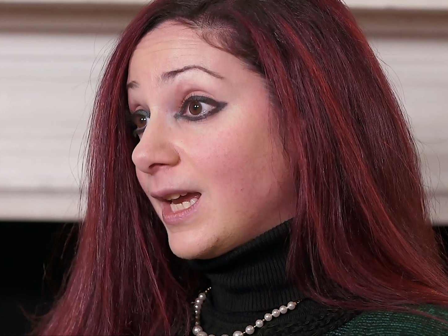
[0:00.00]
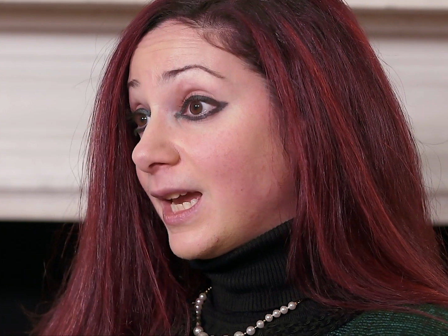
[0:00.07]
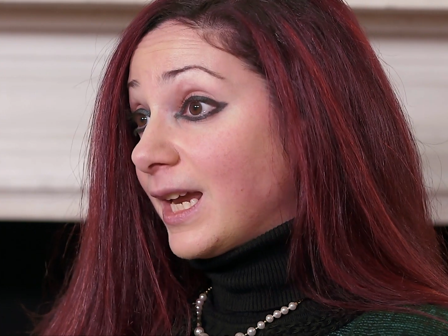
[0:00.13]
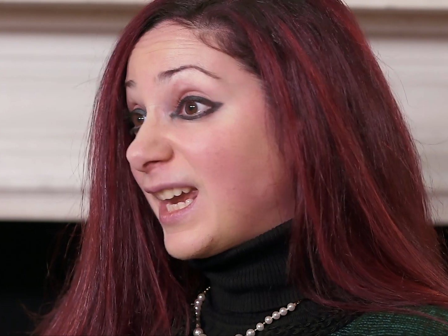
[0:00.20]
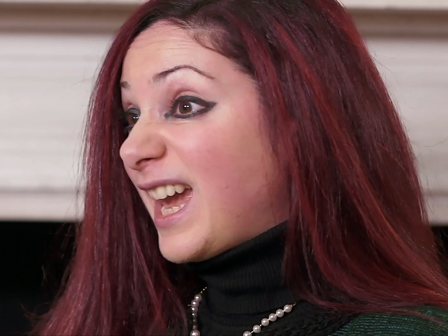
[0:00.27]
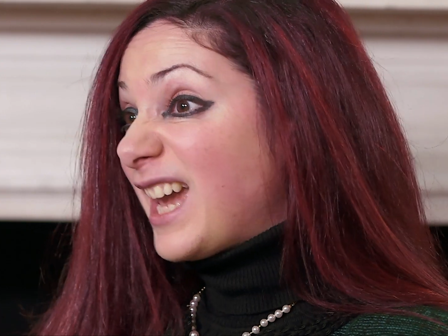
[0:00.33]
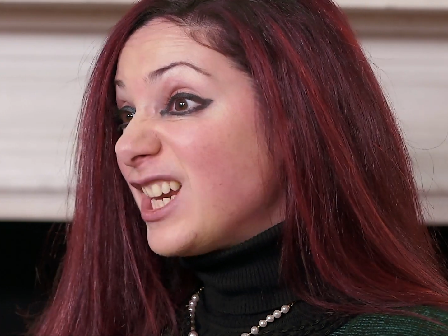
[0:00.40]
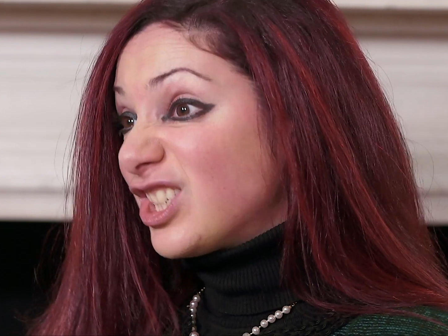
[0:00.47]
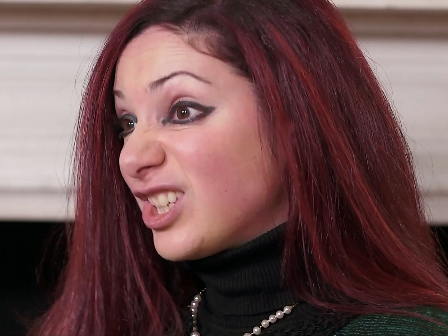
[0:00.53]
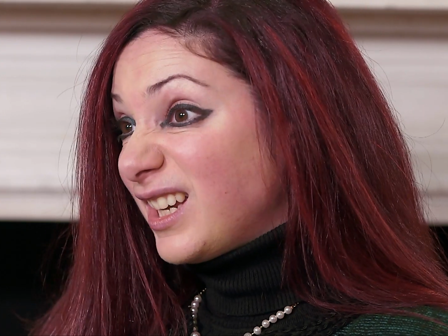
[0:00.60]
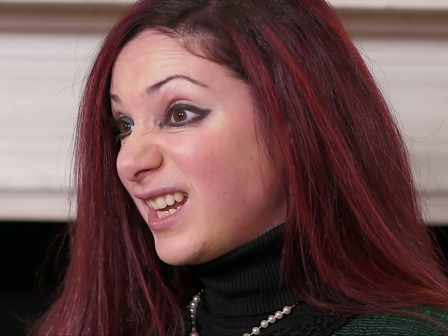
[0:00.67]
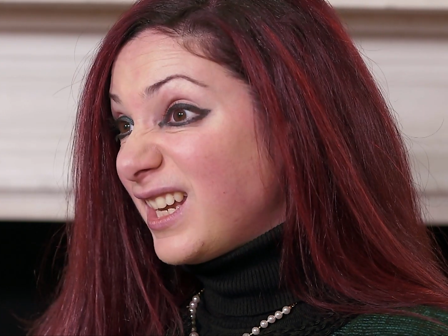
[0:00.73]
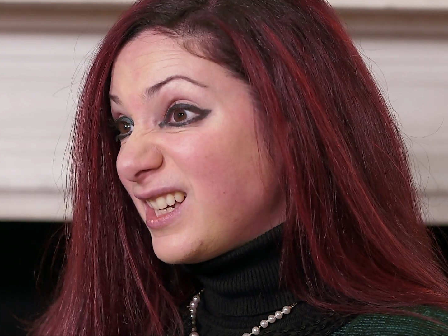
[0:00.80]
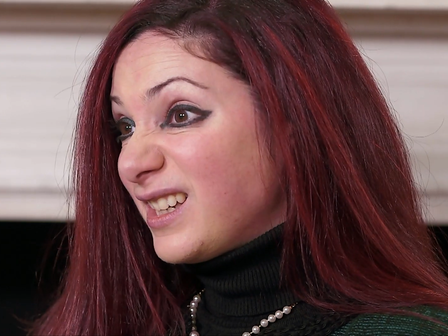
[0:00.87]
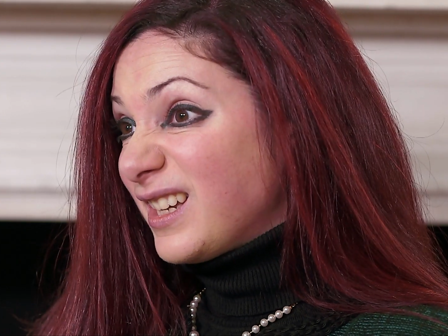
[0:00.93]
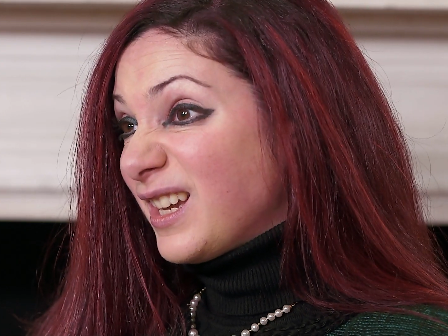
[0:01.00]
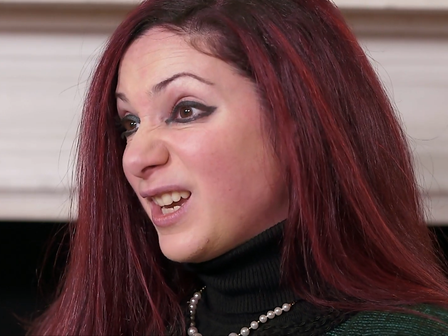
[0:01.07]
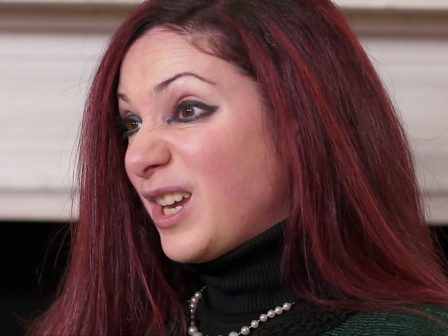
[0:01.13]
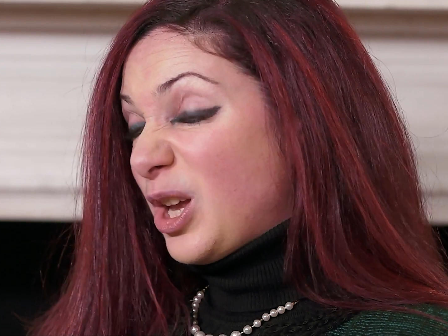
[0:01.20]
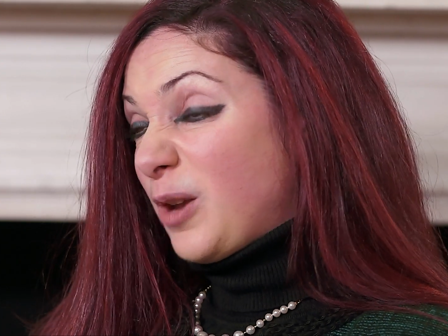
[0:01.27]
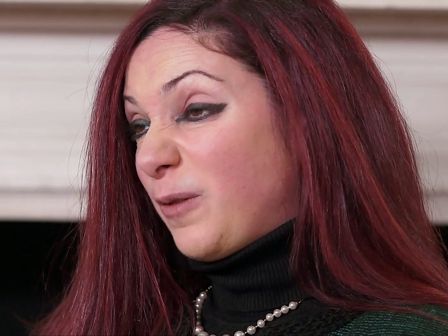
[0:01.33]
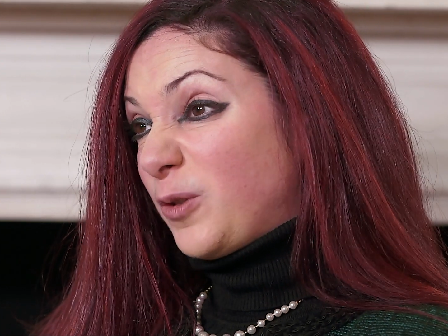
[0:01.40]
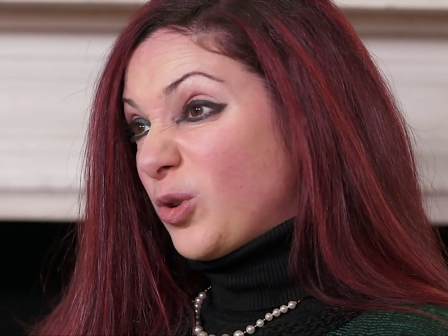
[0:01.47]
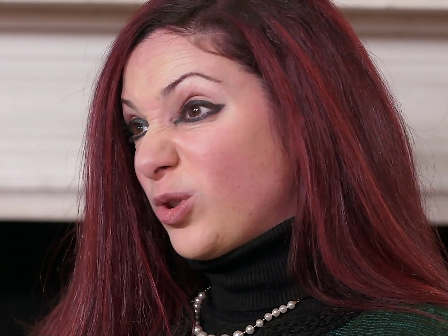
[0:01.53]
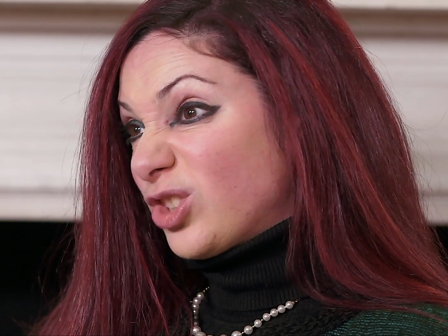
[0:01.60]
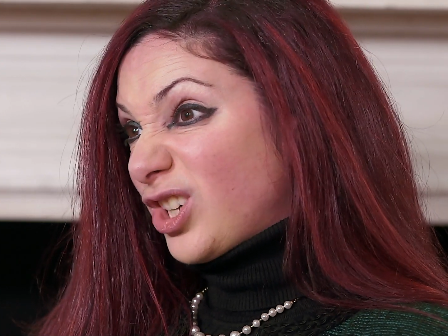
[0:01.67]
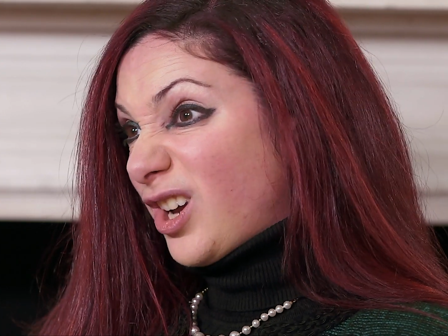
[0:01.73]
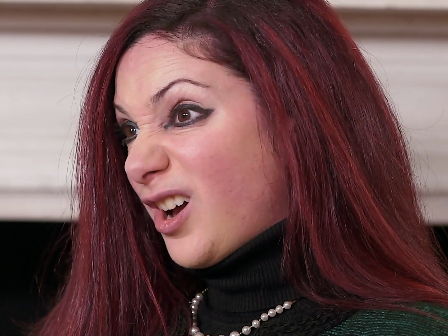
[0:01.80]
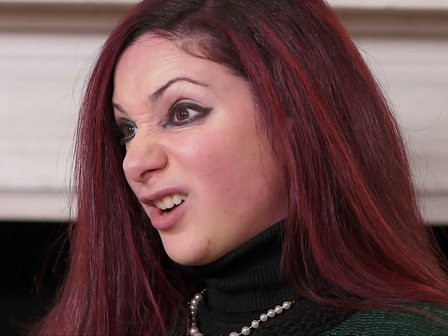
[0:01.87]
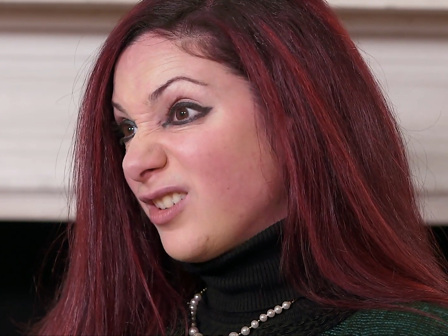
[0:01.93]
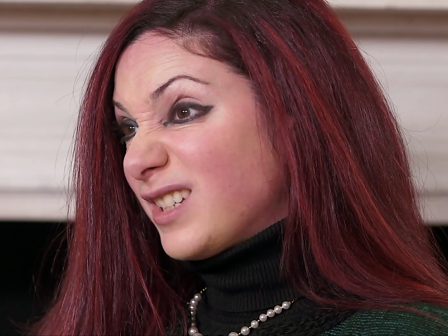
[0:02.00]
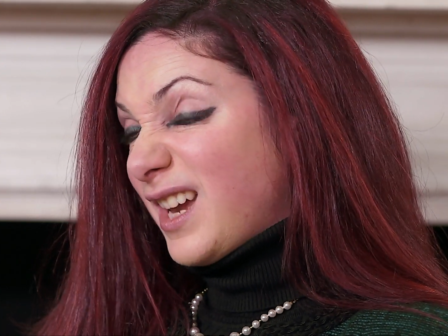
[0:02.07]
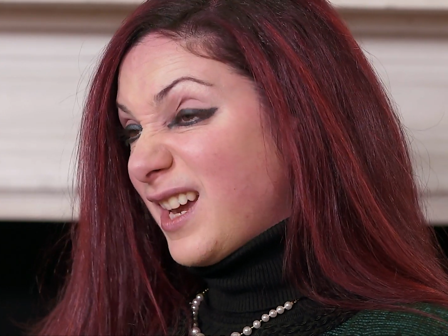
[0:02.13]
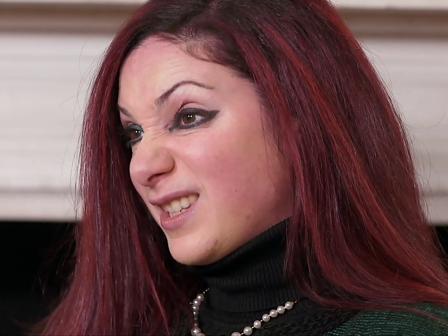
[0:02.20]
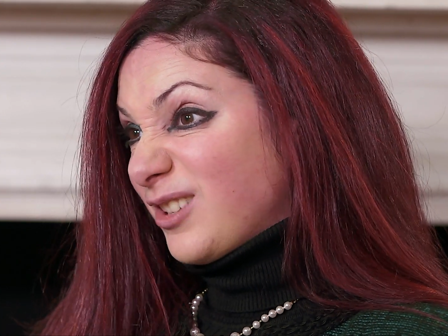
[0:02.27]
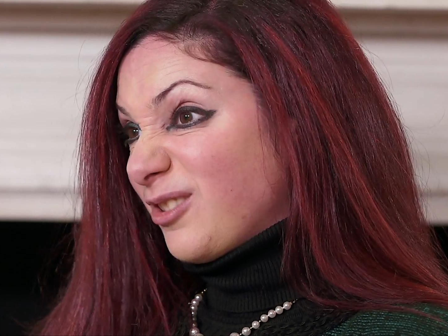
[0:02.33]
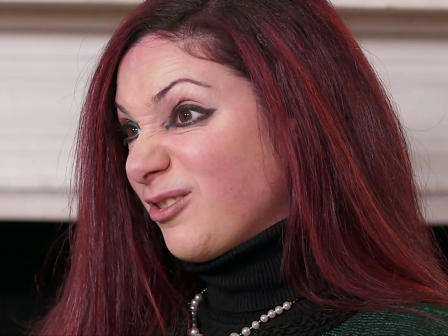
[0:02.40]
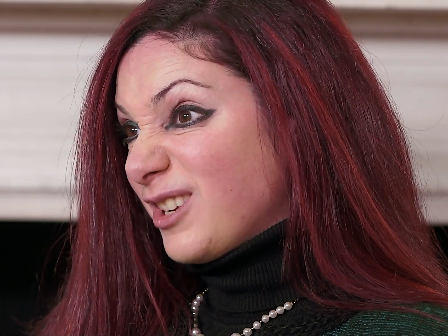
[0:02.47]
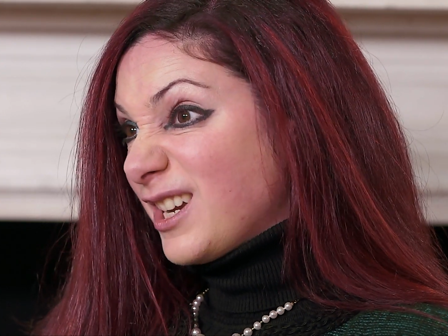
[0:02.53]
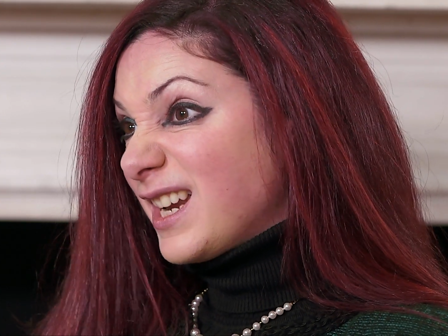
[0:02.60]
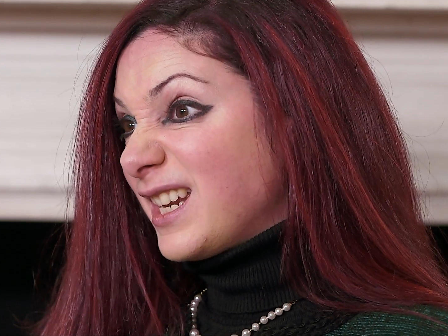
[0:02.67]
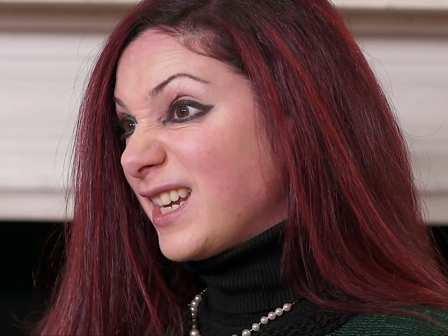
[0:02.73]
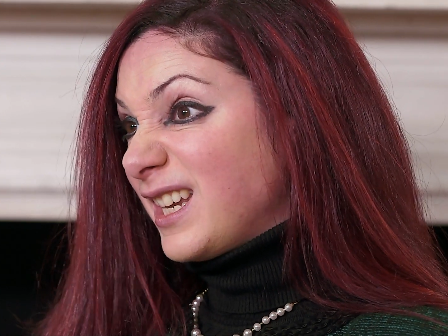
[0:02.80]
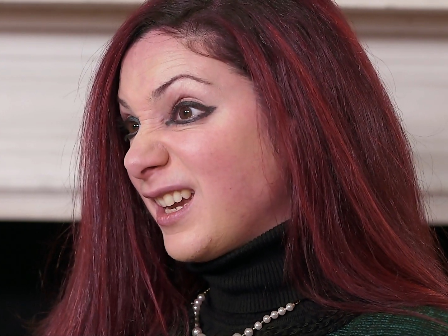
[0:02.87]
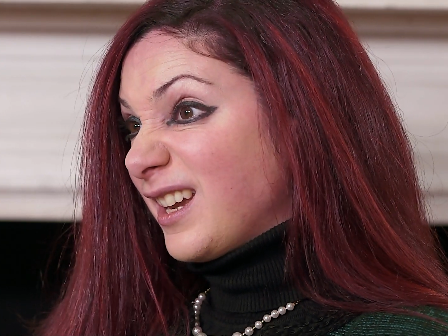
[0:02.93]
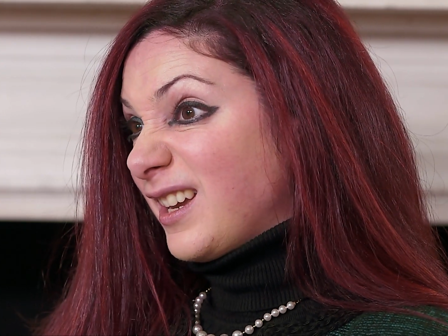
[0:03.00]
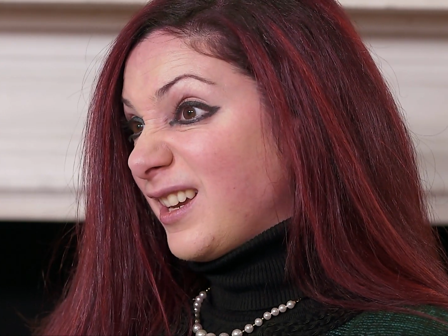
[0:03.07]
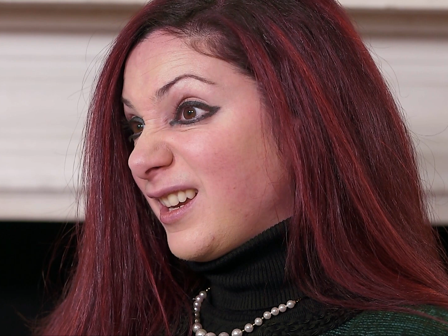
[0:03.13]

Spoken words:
Occasionally, if your child has a really